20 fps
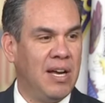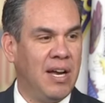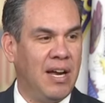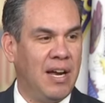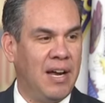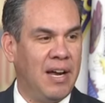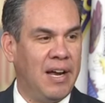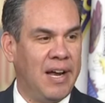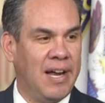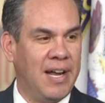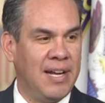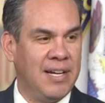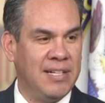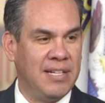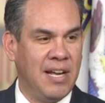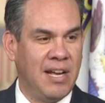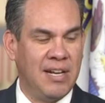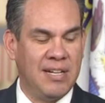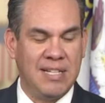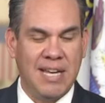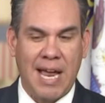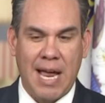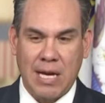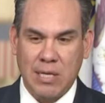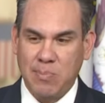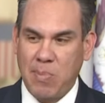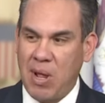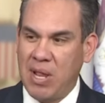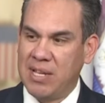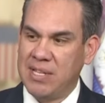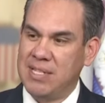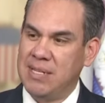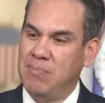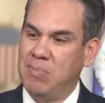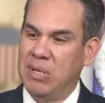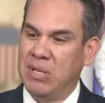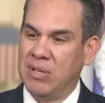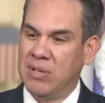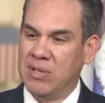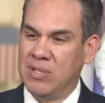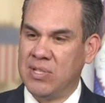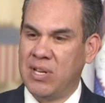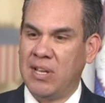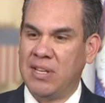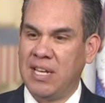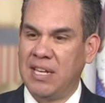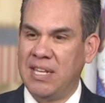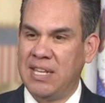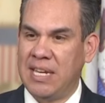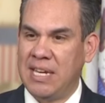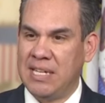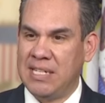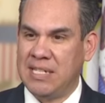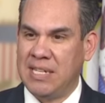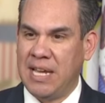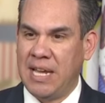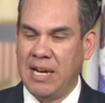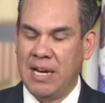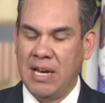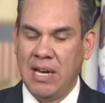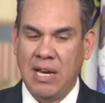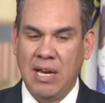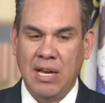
uh, on, on tax policy bills, on the things that